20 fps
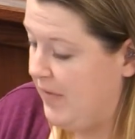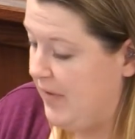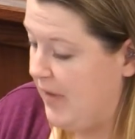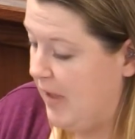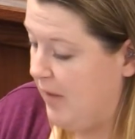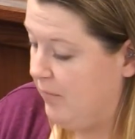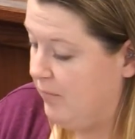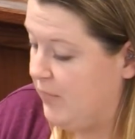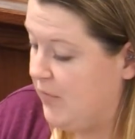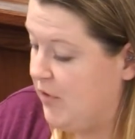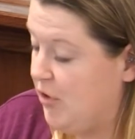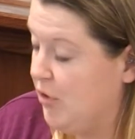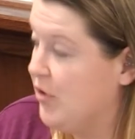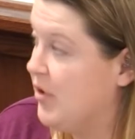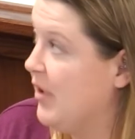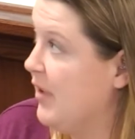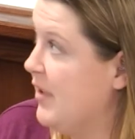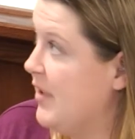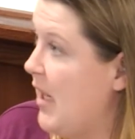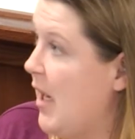Due
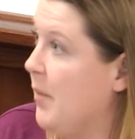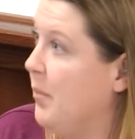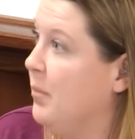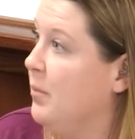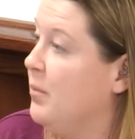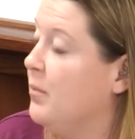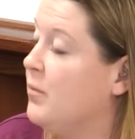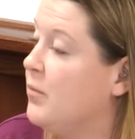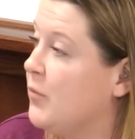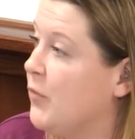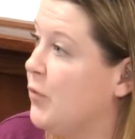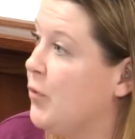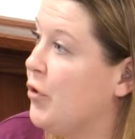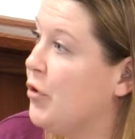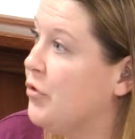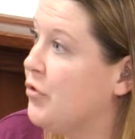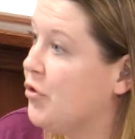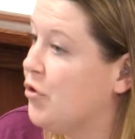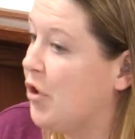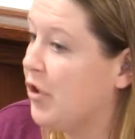to the time
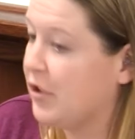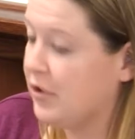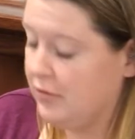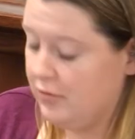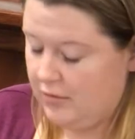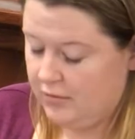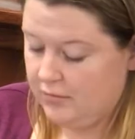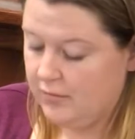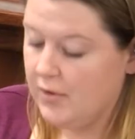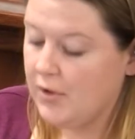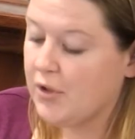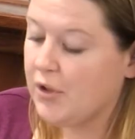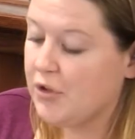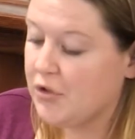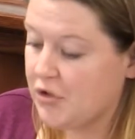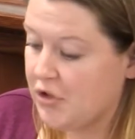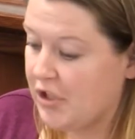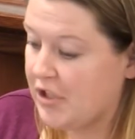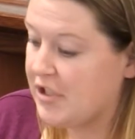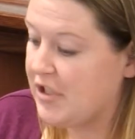
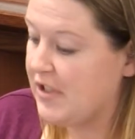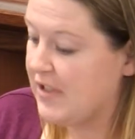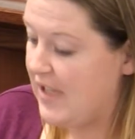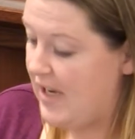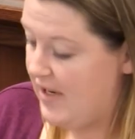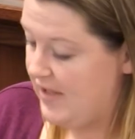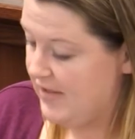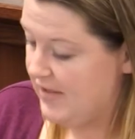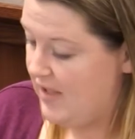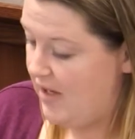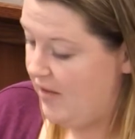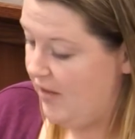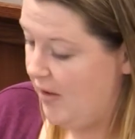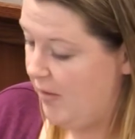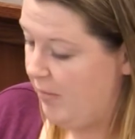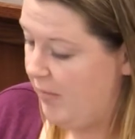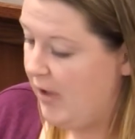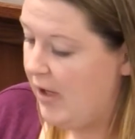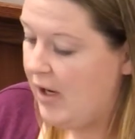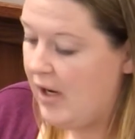constrictions, I had to sign
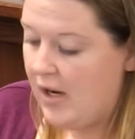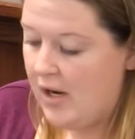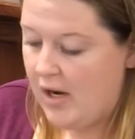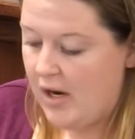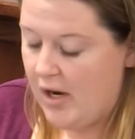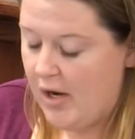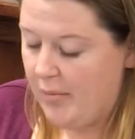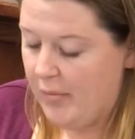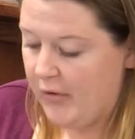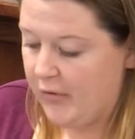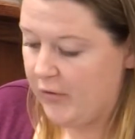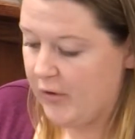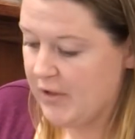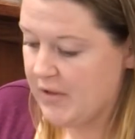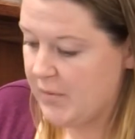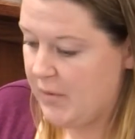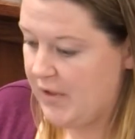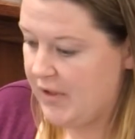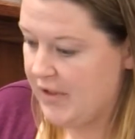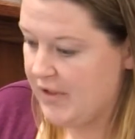them. The
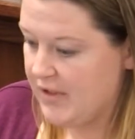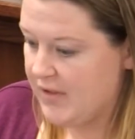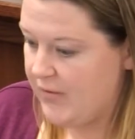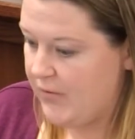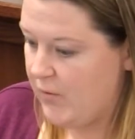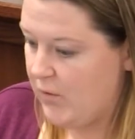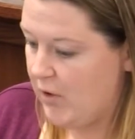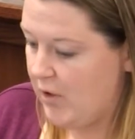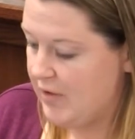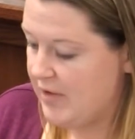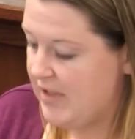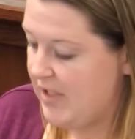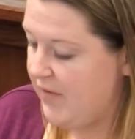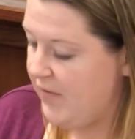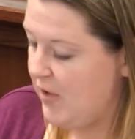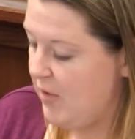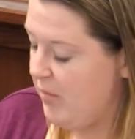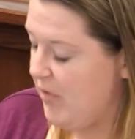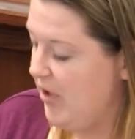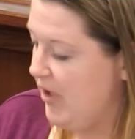first one is for
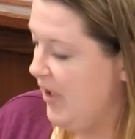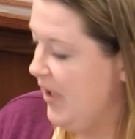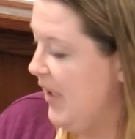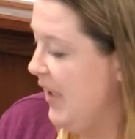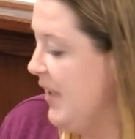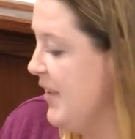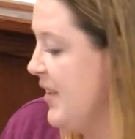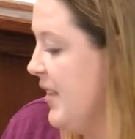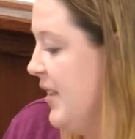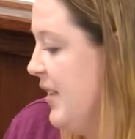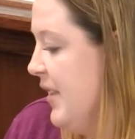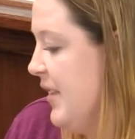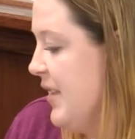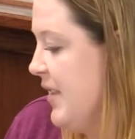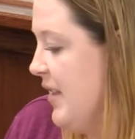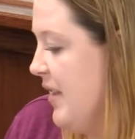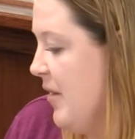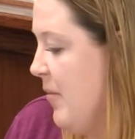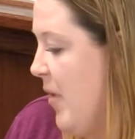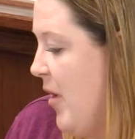Safe Communities, and
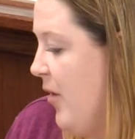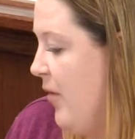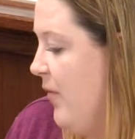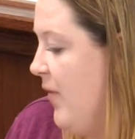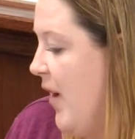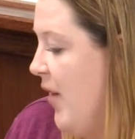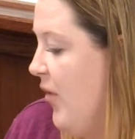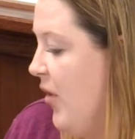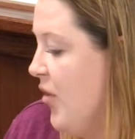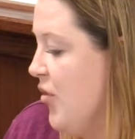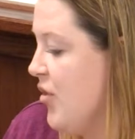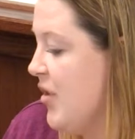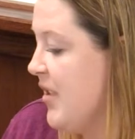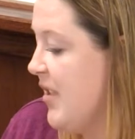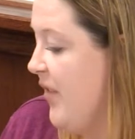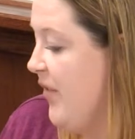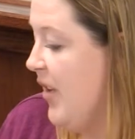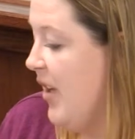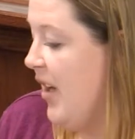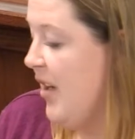it's in the amount of
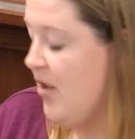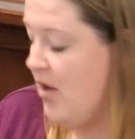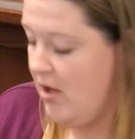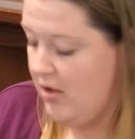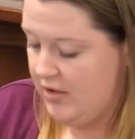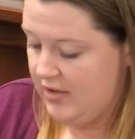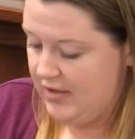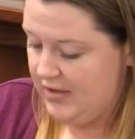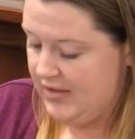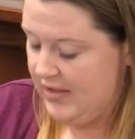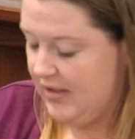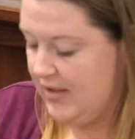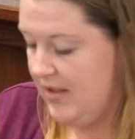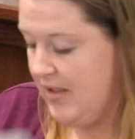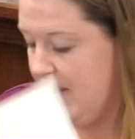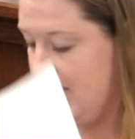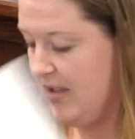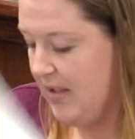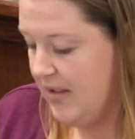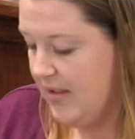
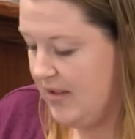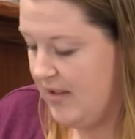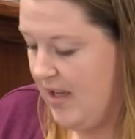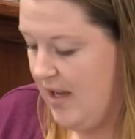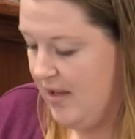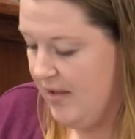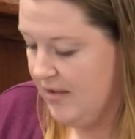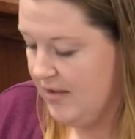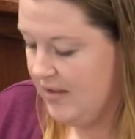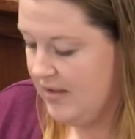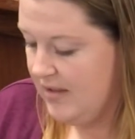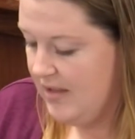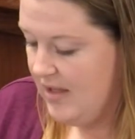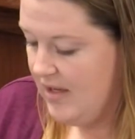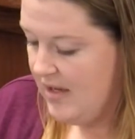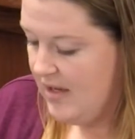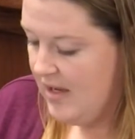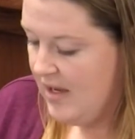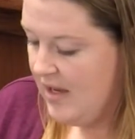$578.66.